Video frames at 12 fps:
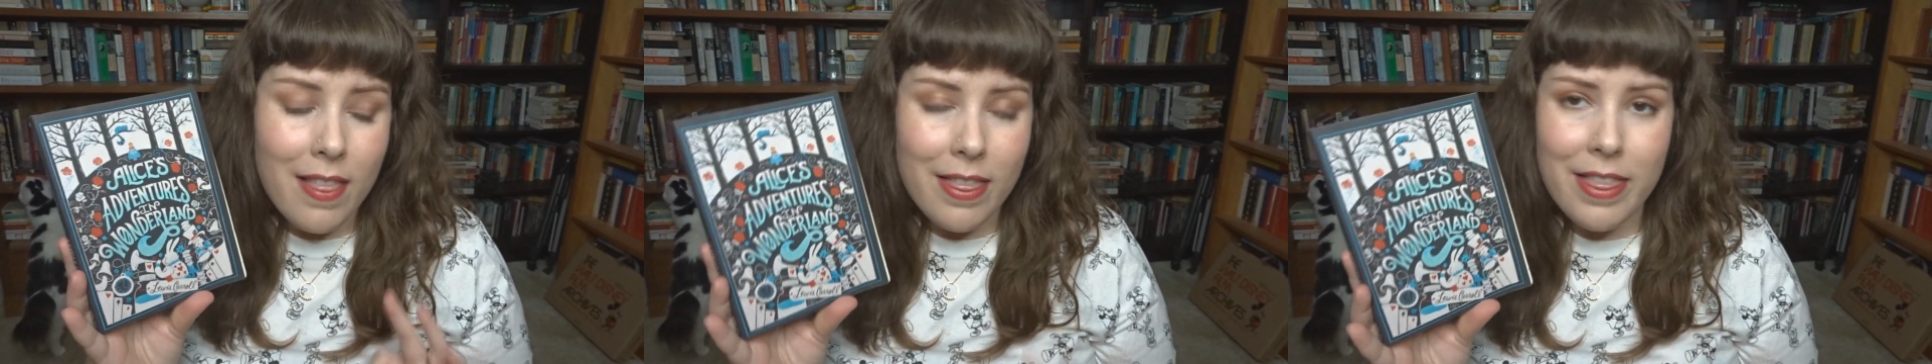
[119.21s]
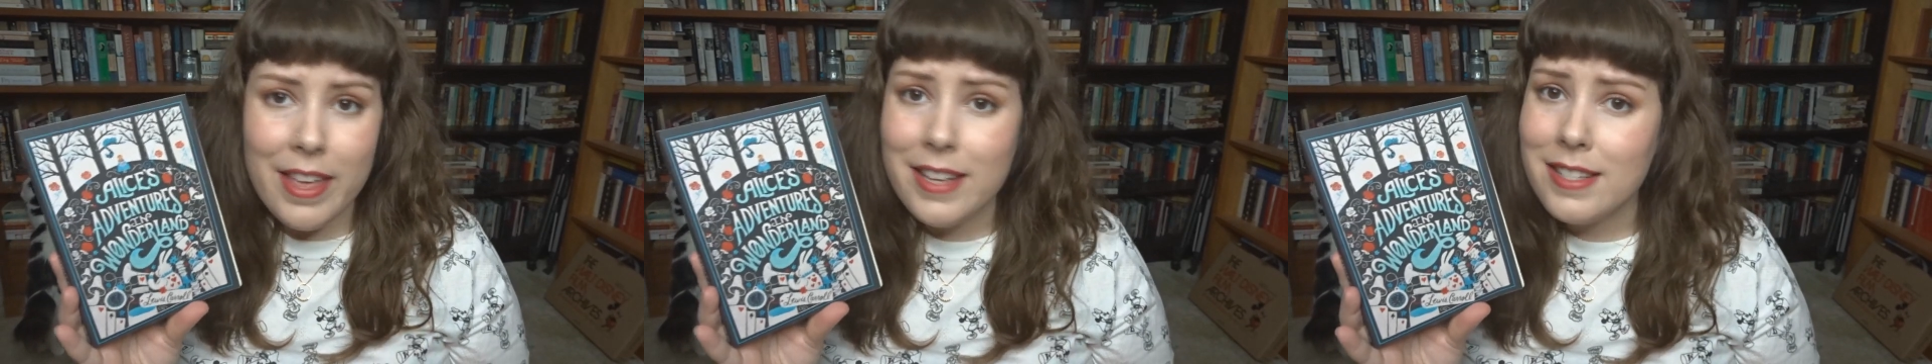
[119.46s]

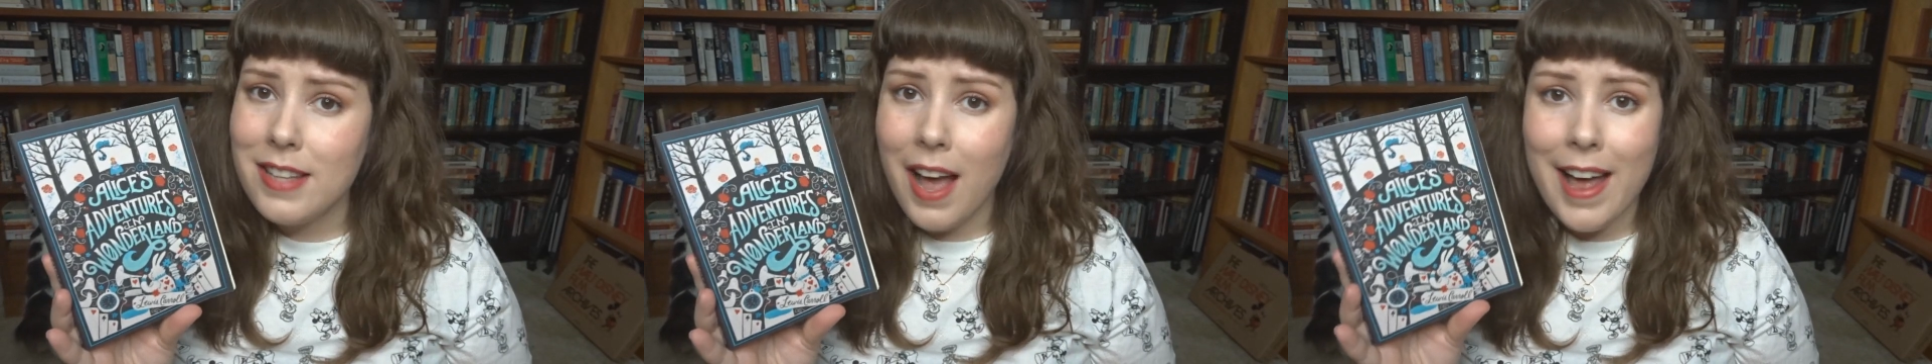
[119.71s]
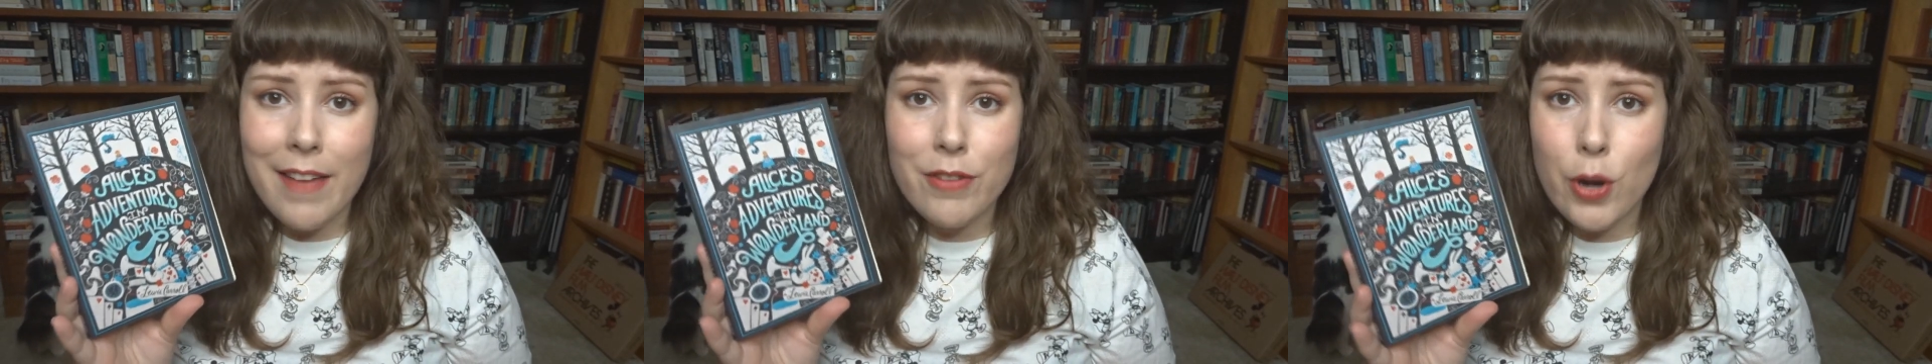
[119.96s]
This
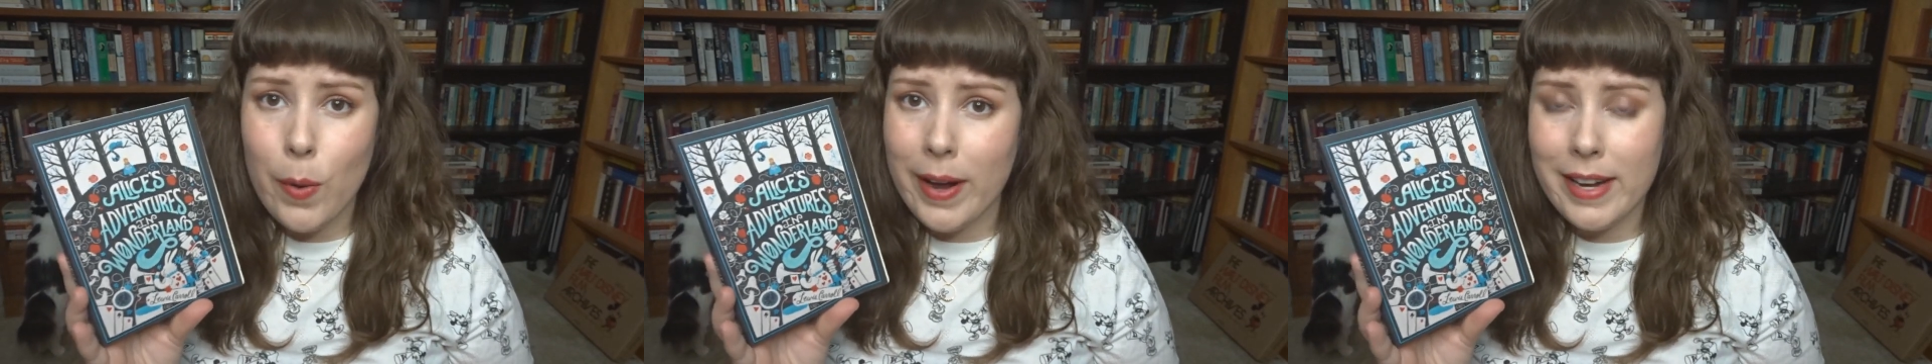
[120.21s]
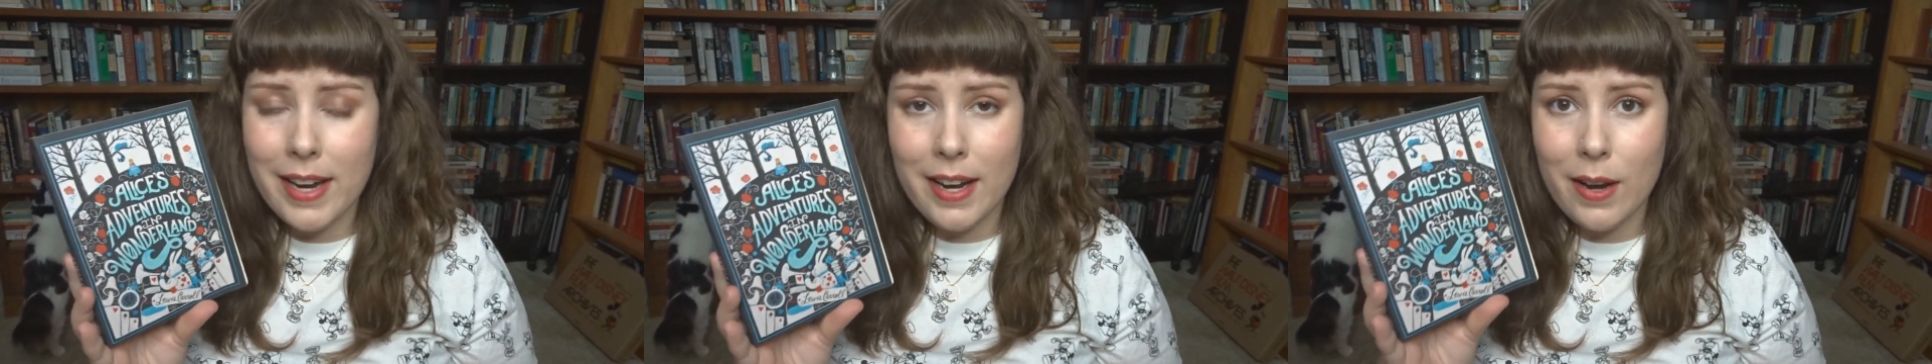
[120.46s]
I have no
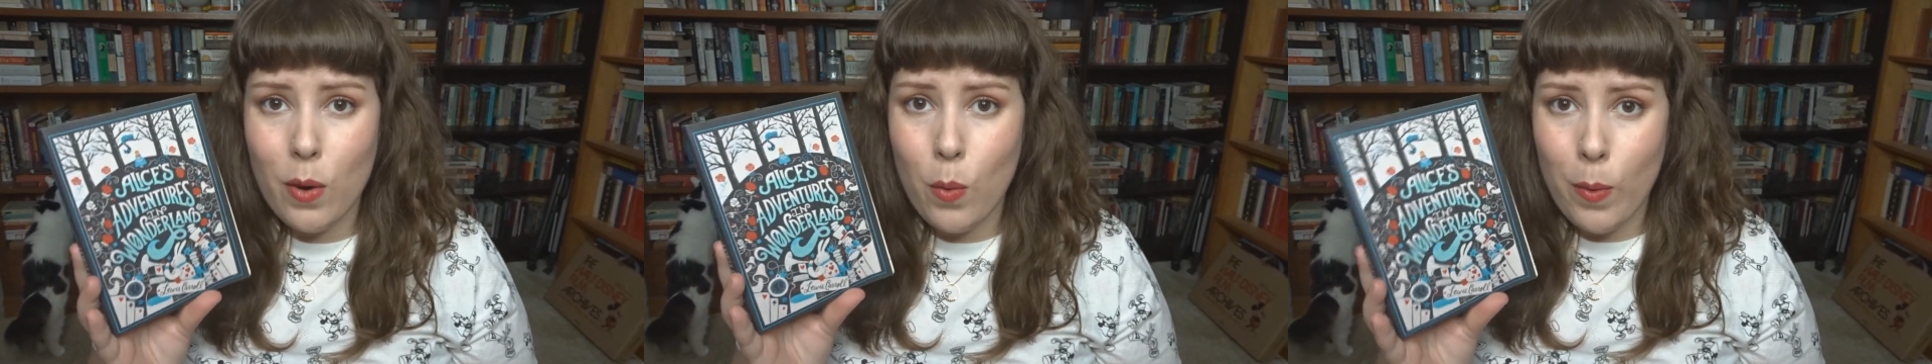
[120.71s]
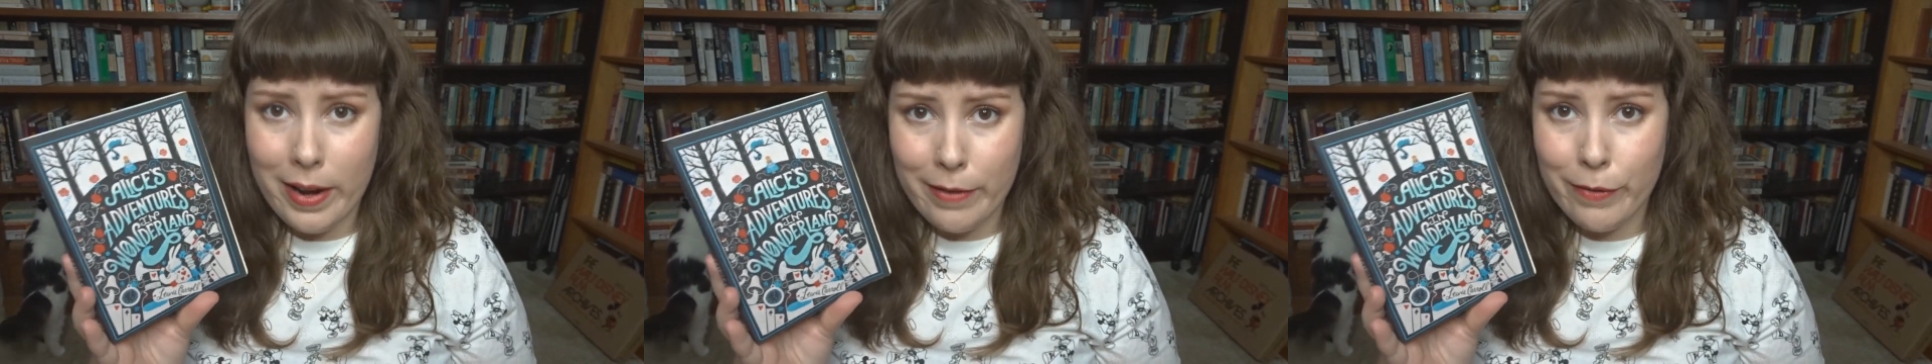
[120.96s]
idea
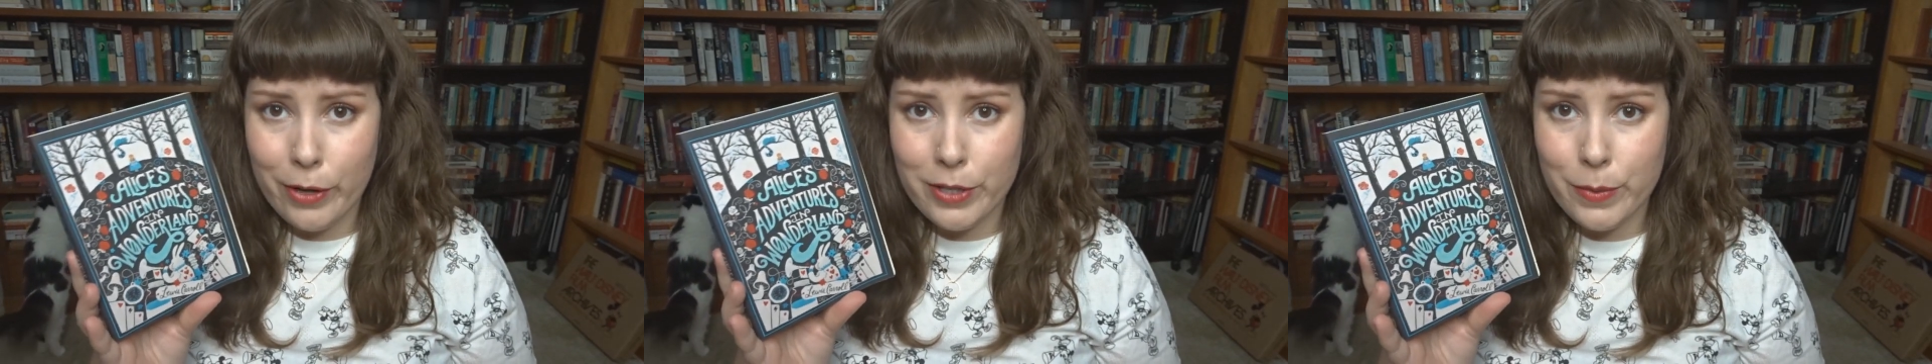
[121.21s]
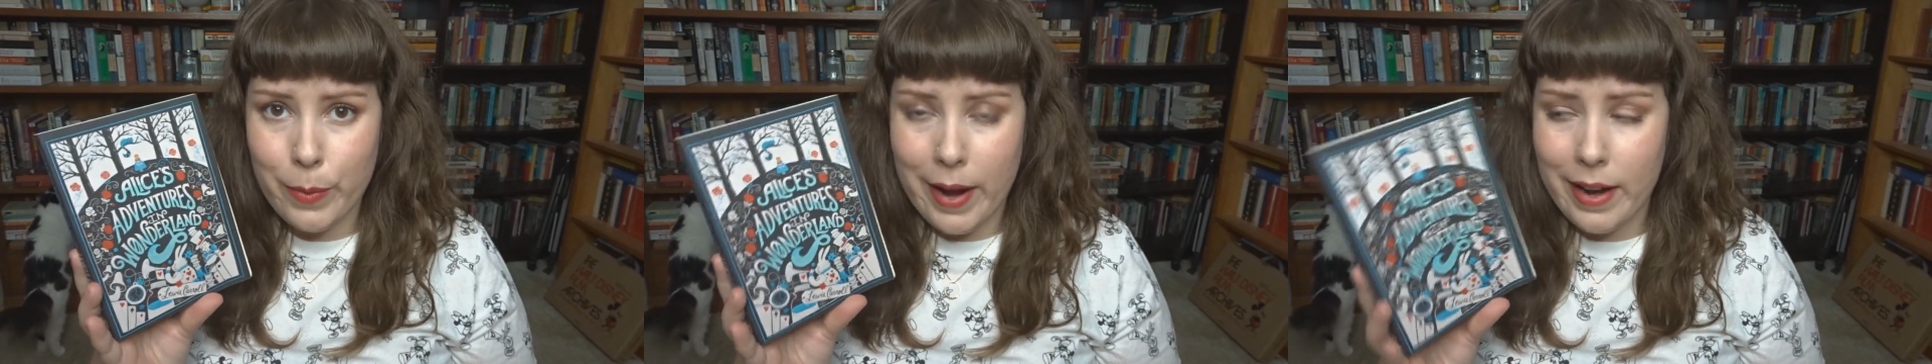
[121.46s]
when I
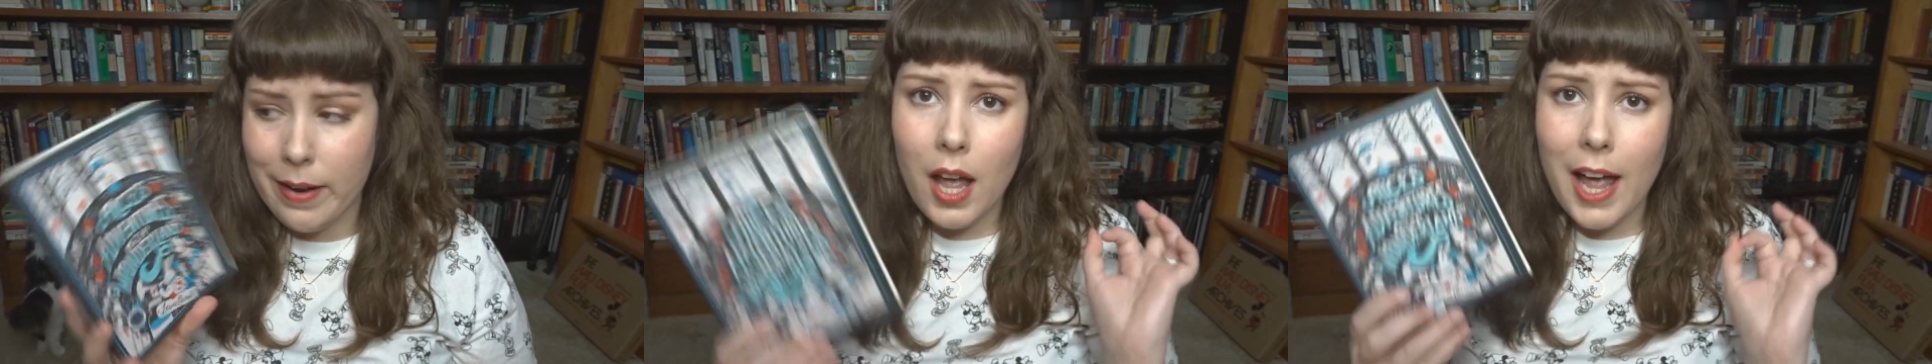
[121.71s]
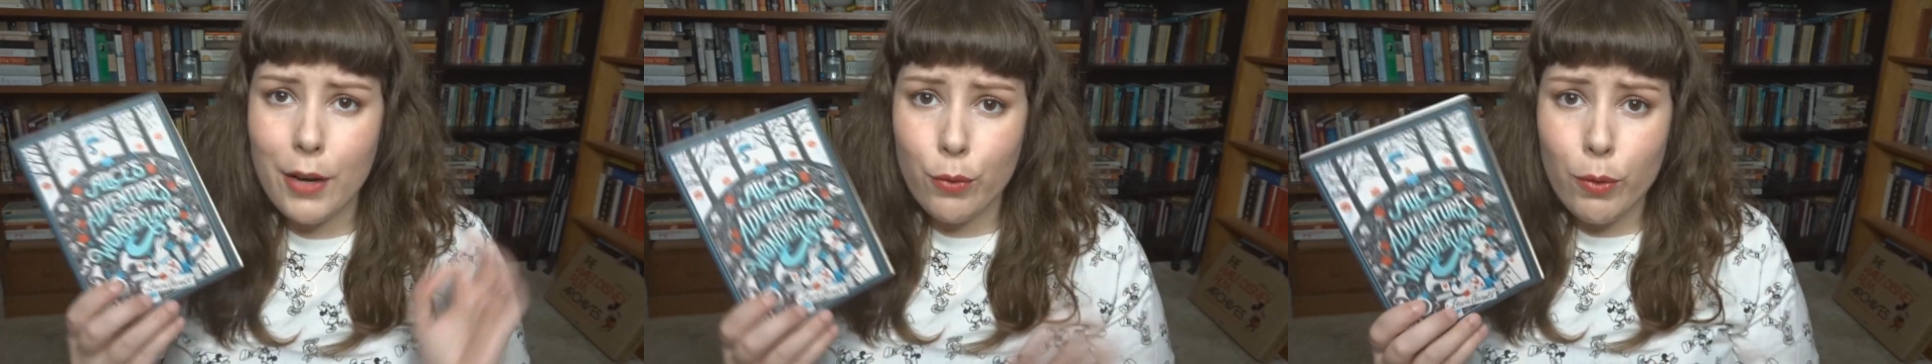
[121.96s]
first read.
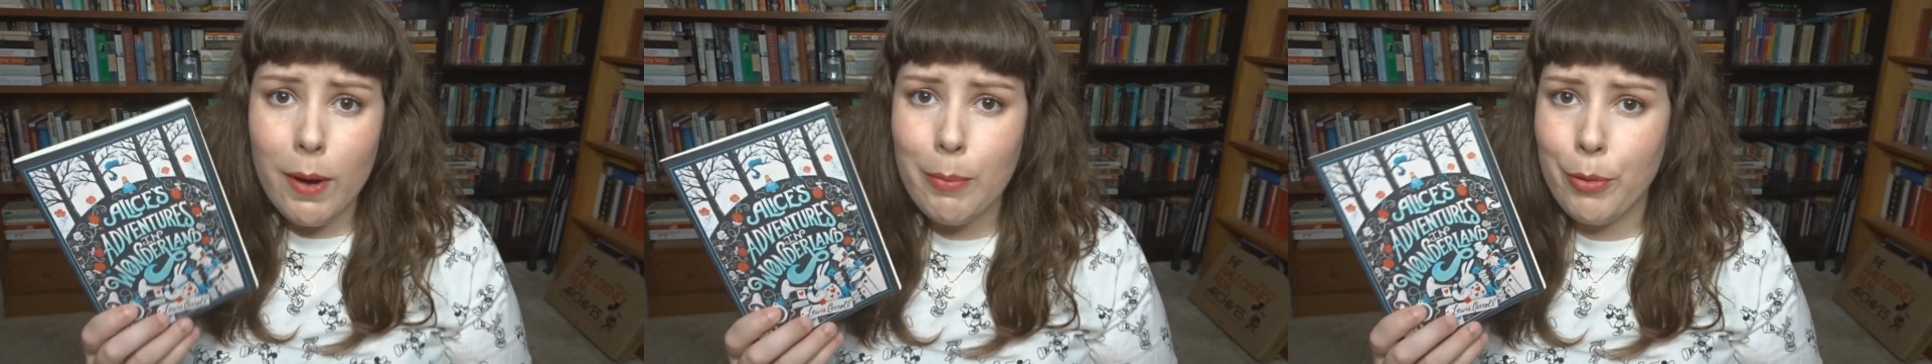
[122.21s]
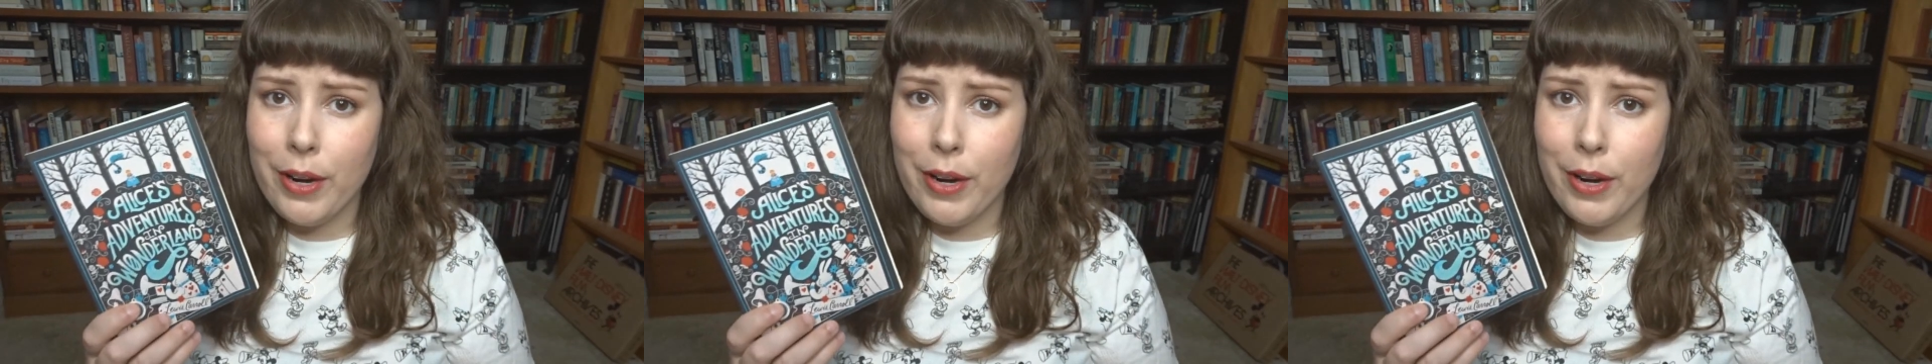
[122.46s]
I grew up